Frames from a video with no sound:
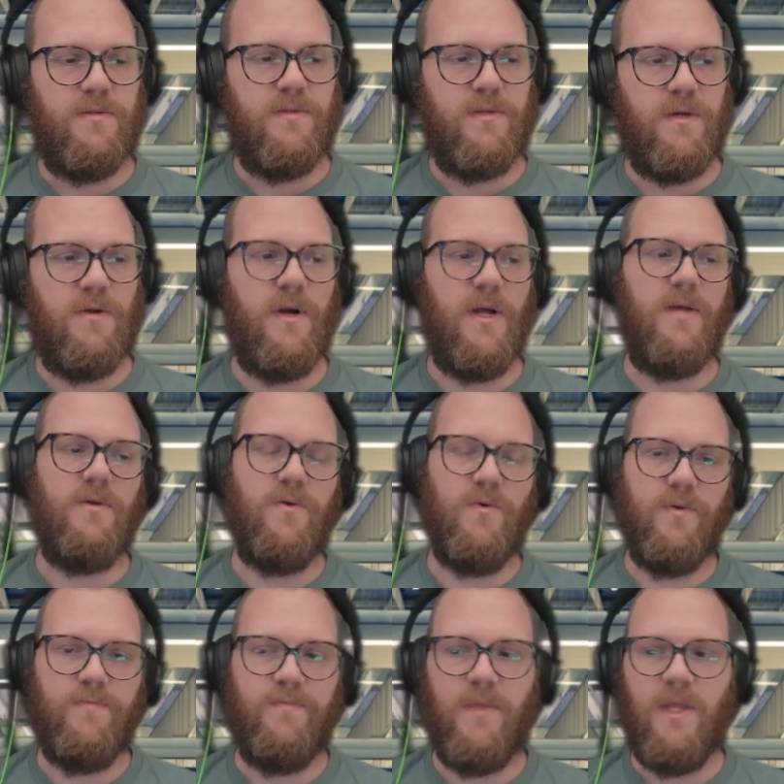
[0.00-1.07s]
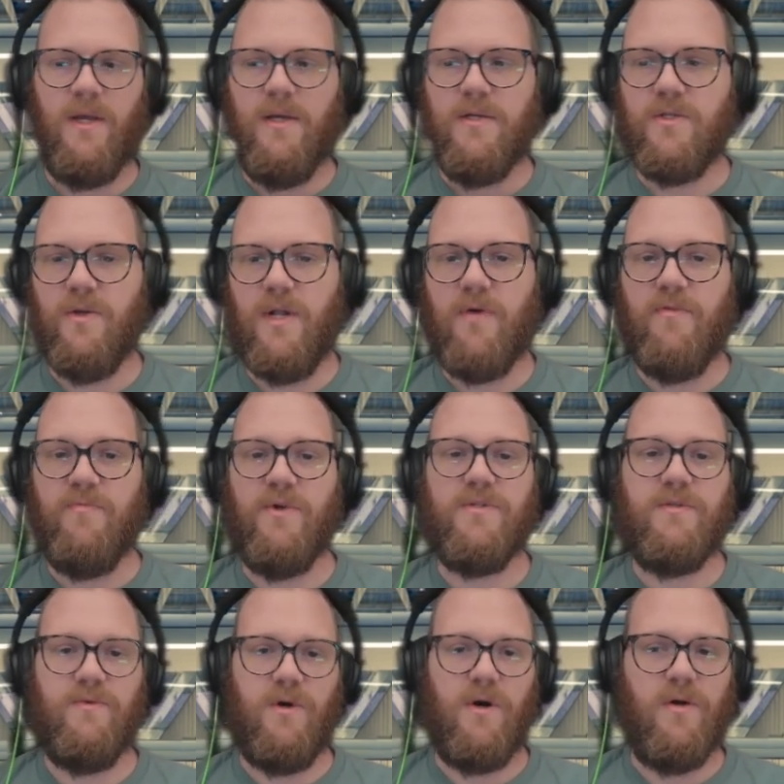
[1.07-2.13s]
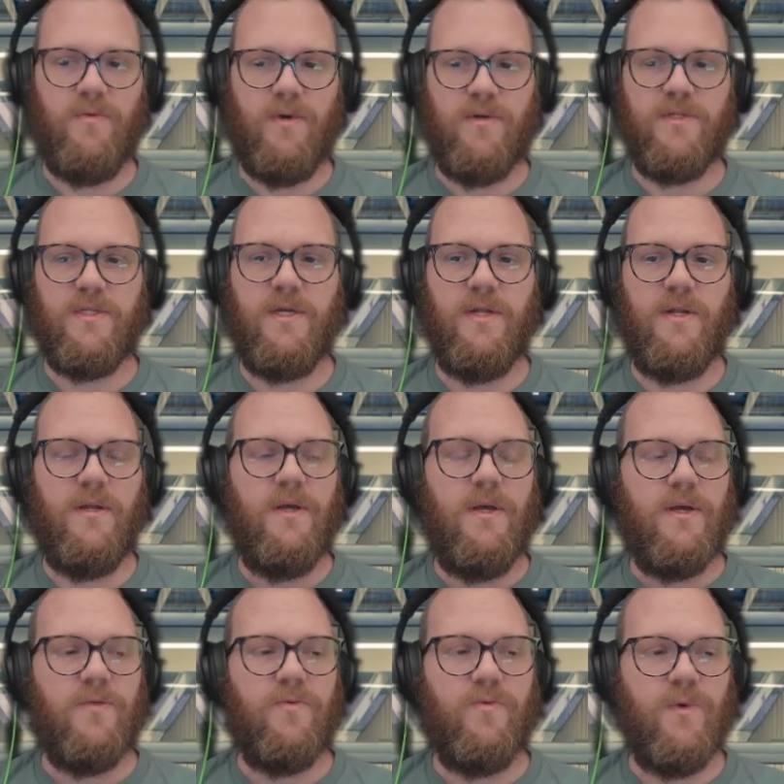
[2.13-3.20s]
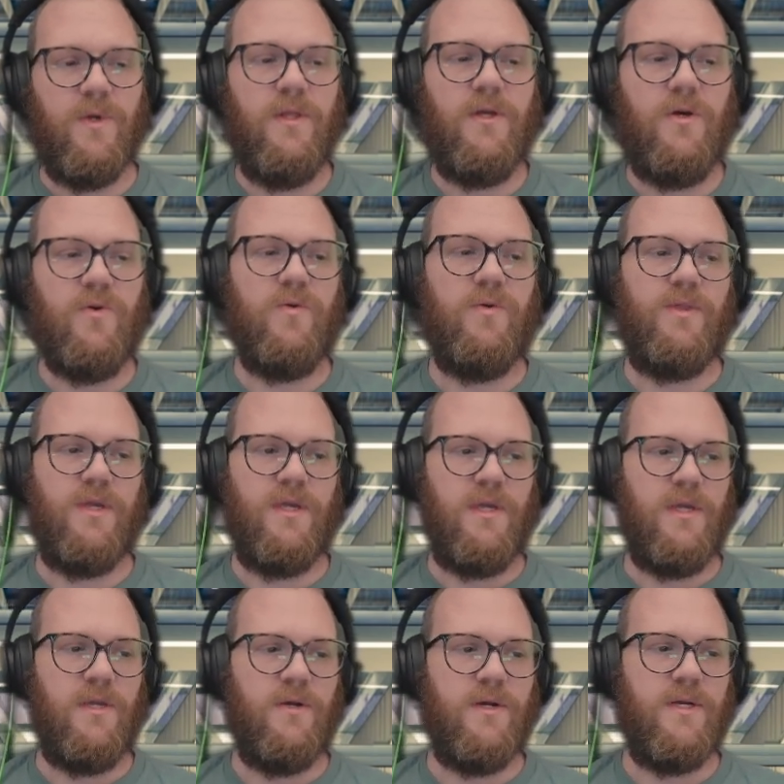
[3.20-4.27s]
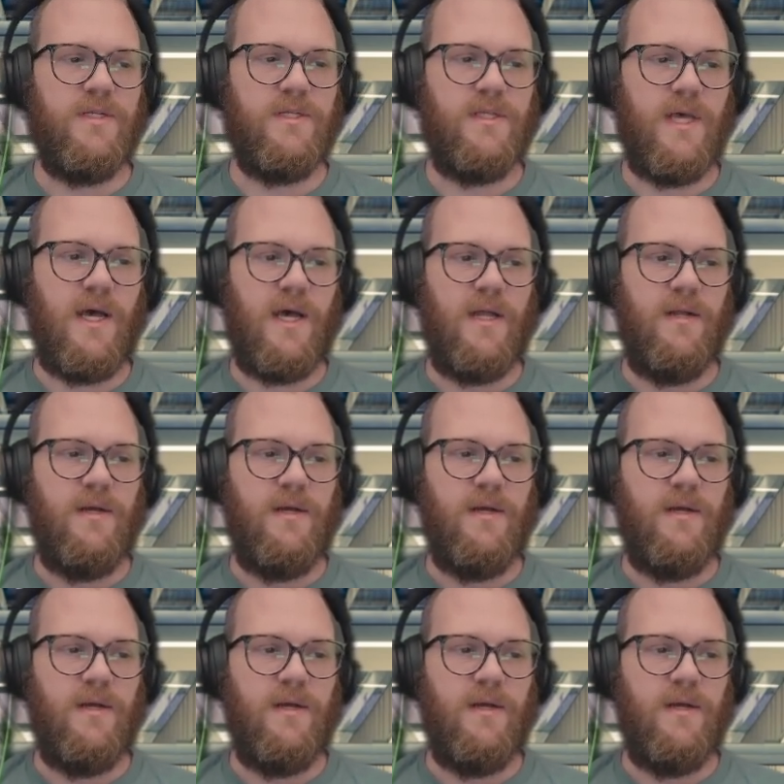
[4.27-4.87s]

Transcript: Alright, cool. So now we built some guardrails in. The really cool thing here is that